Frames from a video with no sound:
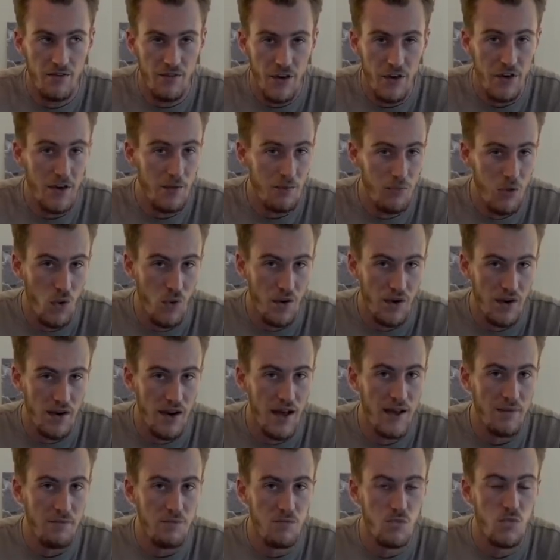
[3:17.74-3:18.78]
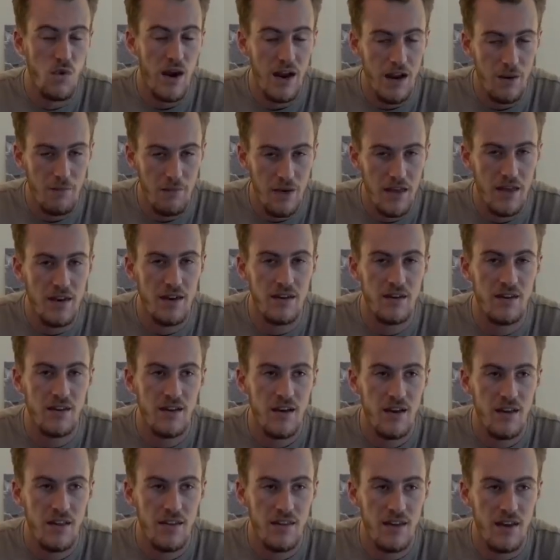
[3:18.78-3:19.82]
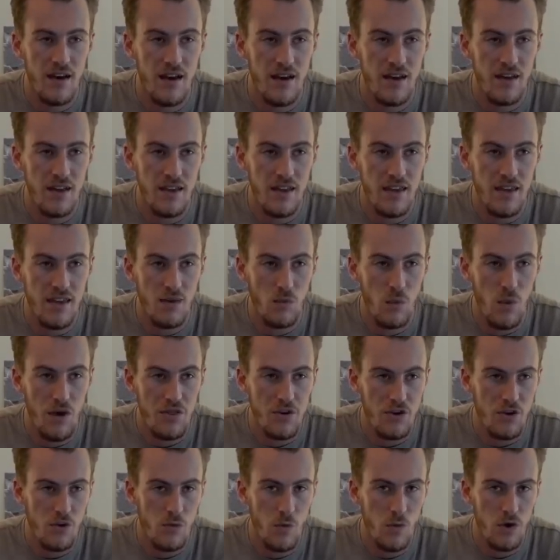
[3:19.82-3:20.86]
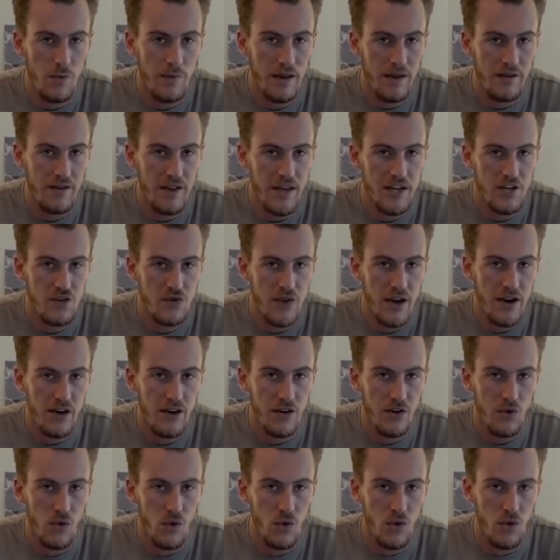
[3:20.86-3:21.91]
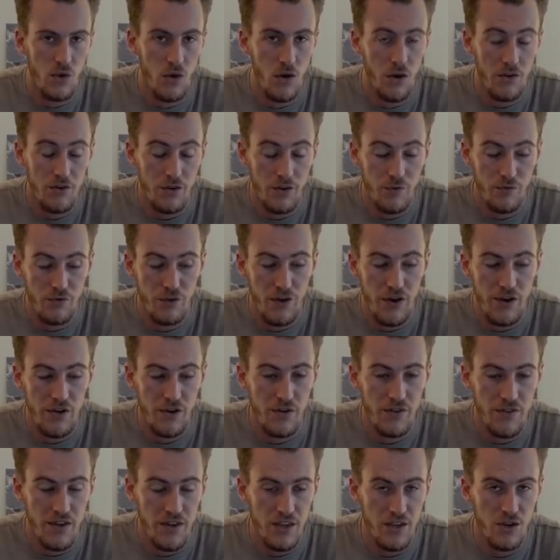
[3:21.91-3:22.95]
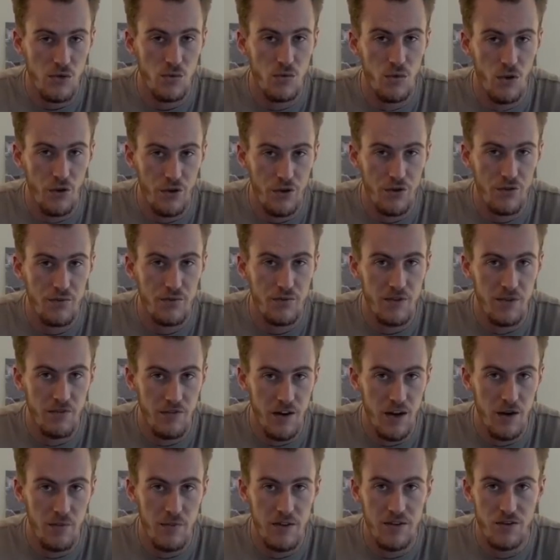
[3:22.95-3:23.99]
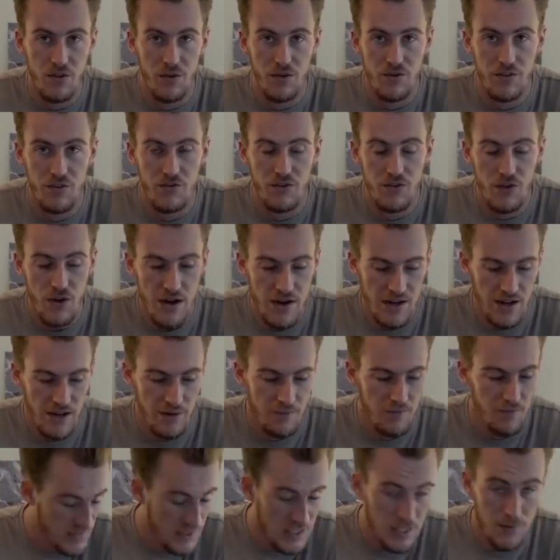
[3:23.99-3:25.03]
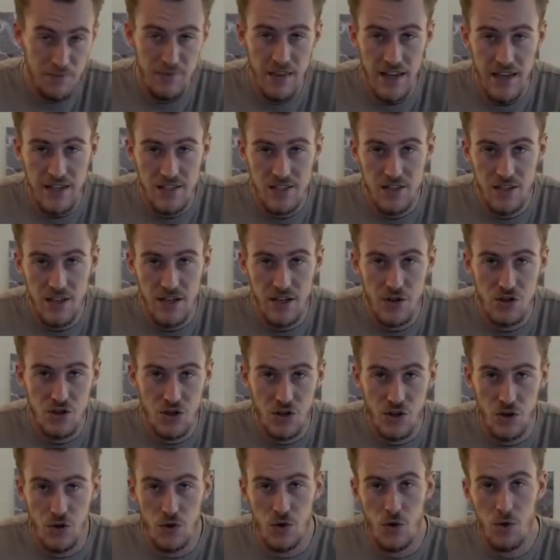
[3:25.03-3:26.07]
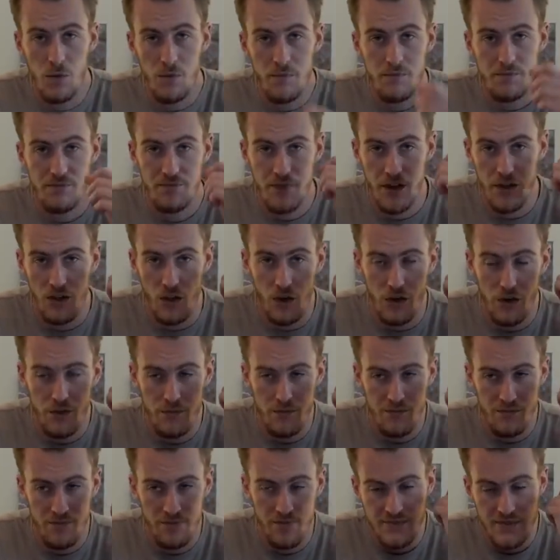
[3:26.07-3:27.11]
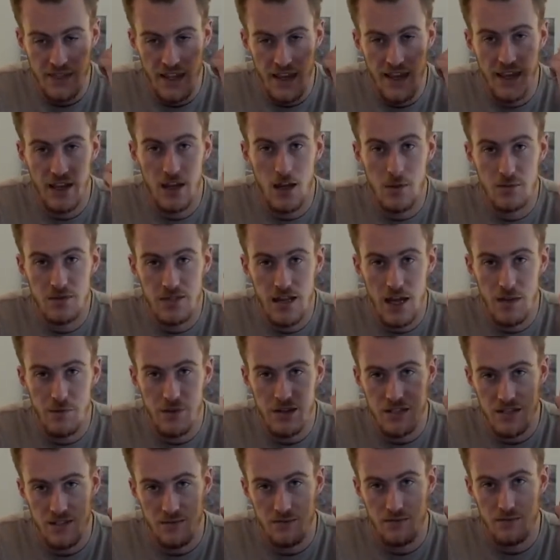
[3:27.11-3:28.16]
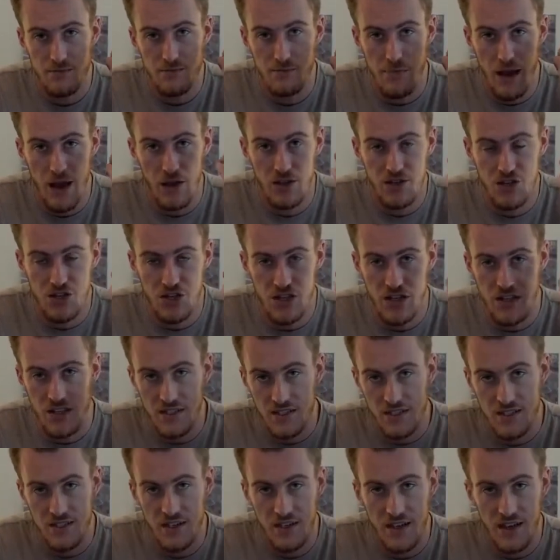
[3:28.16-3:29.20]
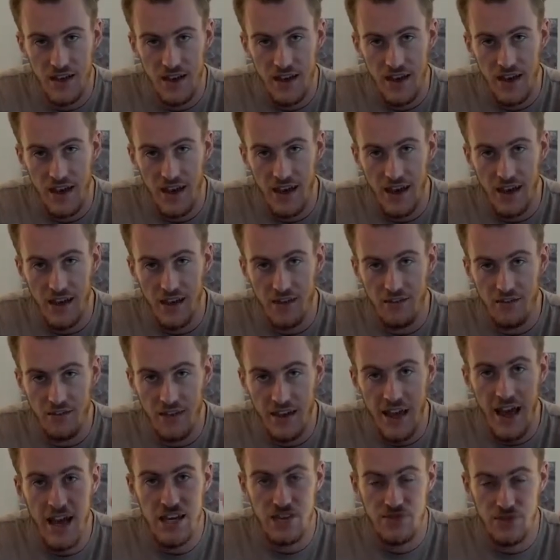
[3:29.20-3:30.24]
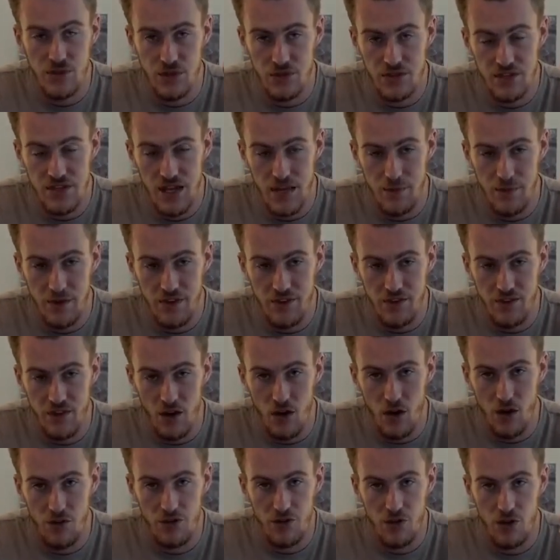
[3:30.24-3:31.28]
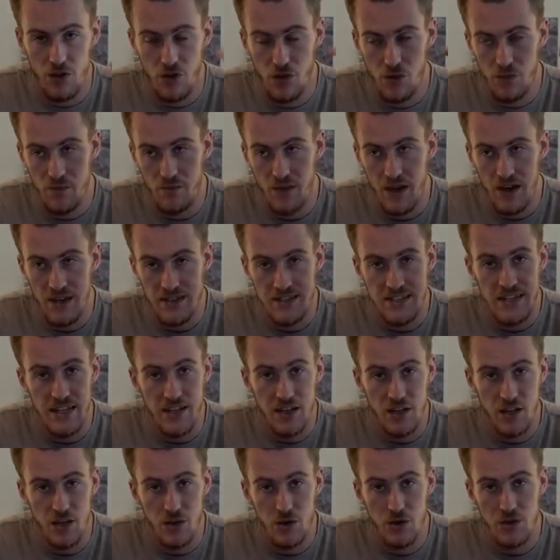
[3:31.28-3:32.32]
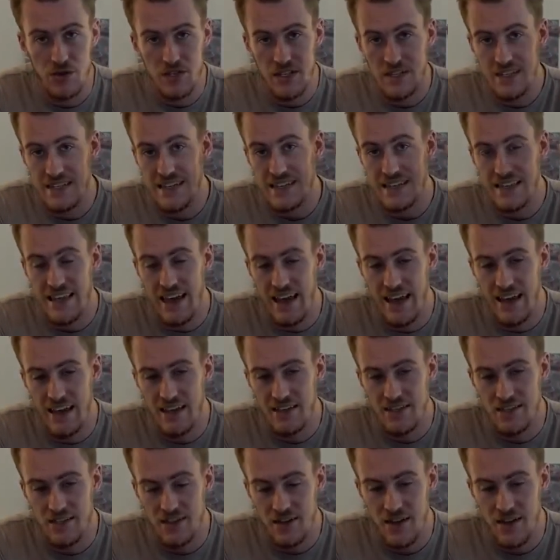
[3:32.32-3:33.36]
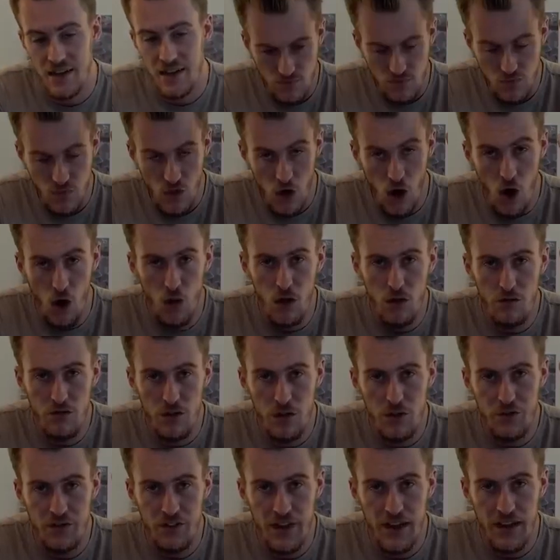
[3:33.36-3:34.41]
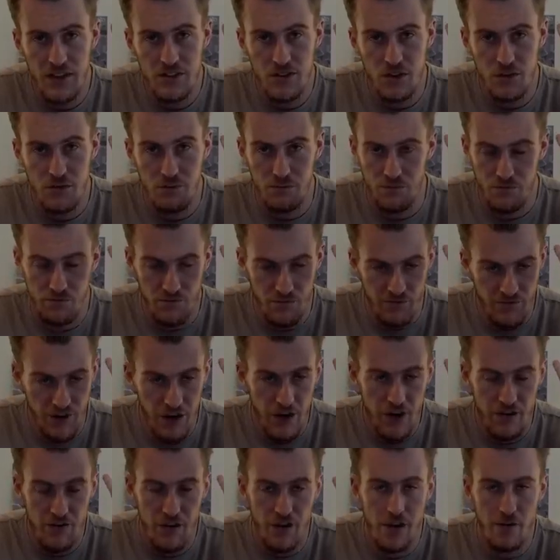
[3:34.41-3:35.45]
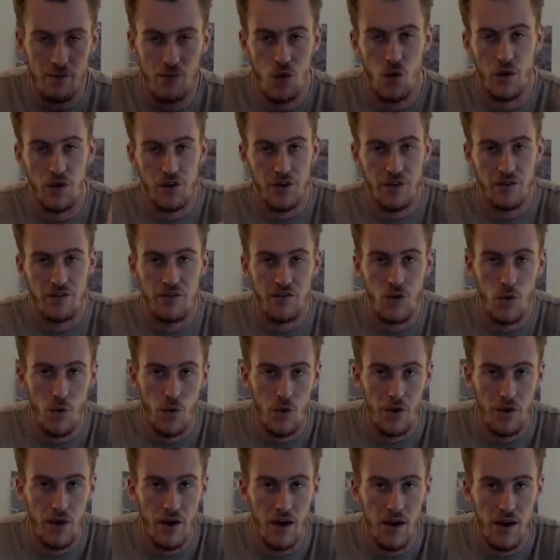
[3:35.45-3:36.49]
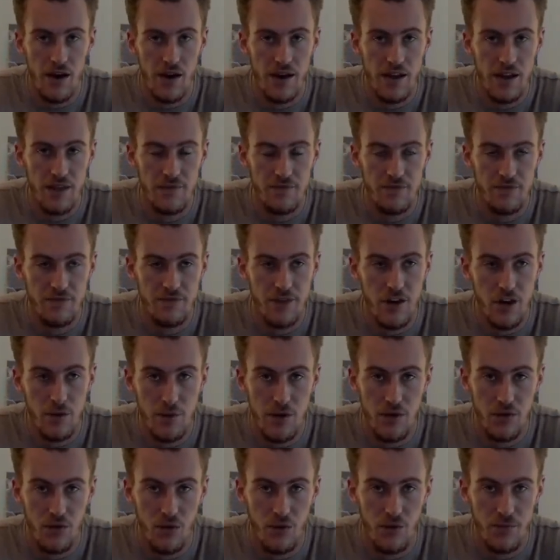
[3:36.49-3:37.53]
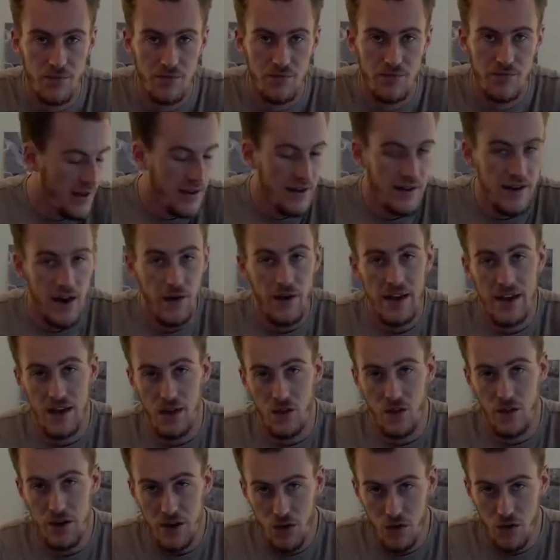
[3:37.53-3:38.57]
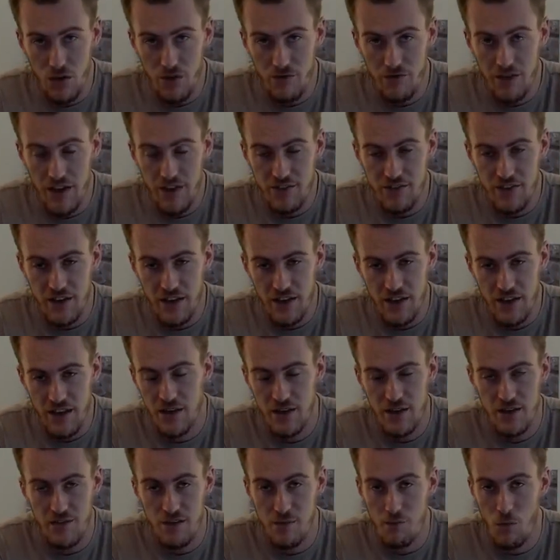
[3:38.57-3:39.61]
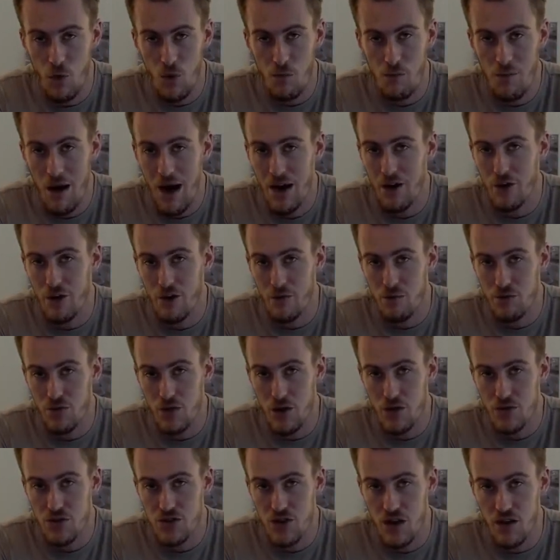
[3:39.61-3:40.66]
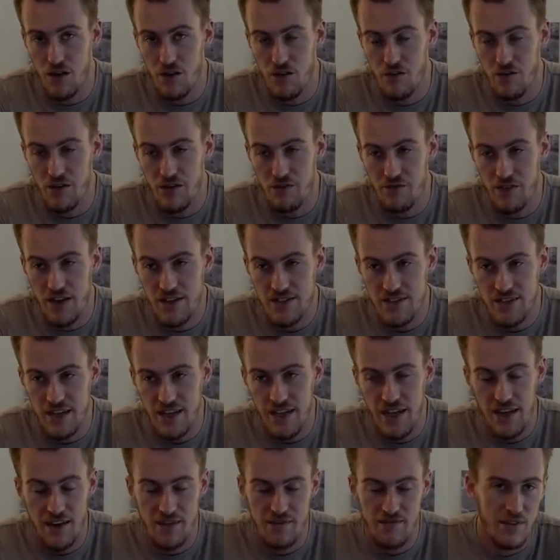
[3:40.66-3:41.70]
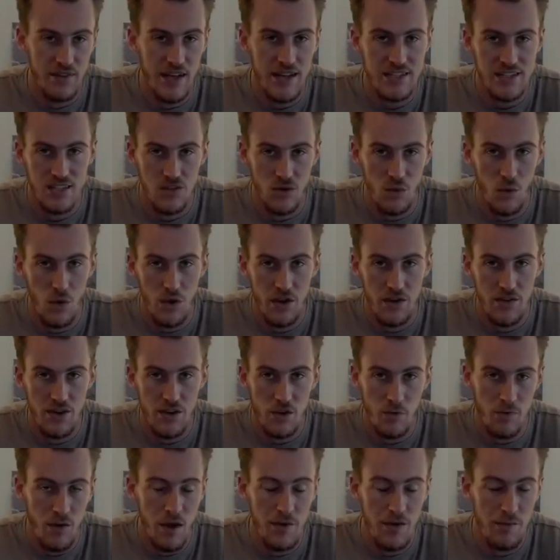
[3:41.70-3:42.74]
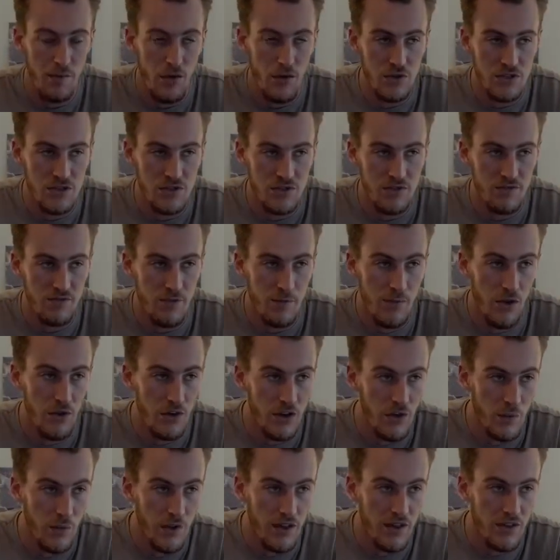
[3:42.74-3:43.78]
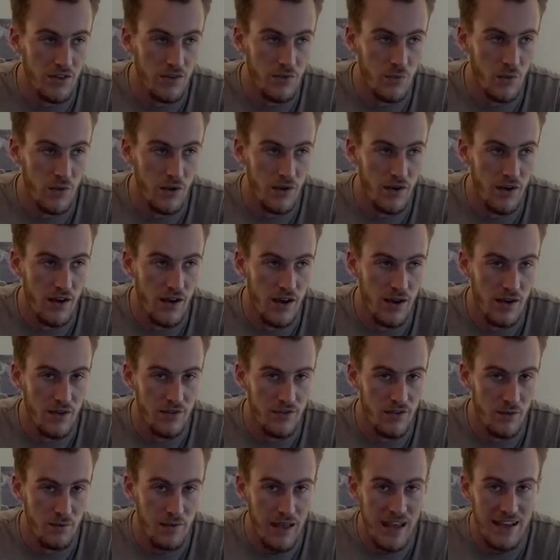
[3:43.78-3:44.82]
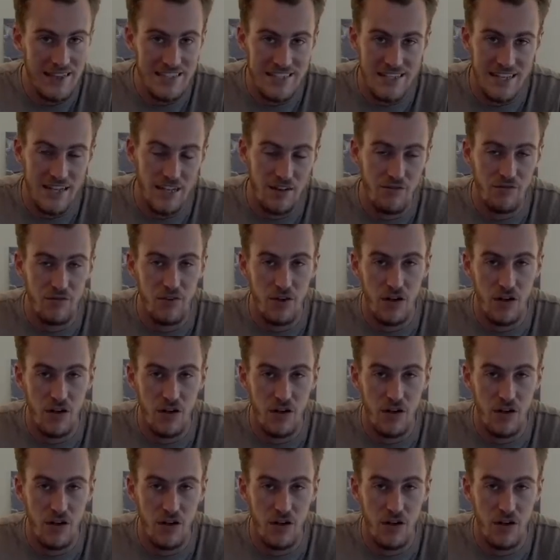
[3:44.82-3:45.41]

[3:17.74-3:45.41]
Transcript: very important. I recommend whether you want to be a day trader or a long-term trader that you learn the fundamentals of trading. Some things that you should Google and learn: income statements, balance sheets, and cash flow statements. Also 10Qs and 10Ks. All of those things are very, very important for fundamental. Now, analytical investing is a more modern approach of investing, and that's the one that you're probably most familiar with, where some guy's sitting in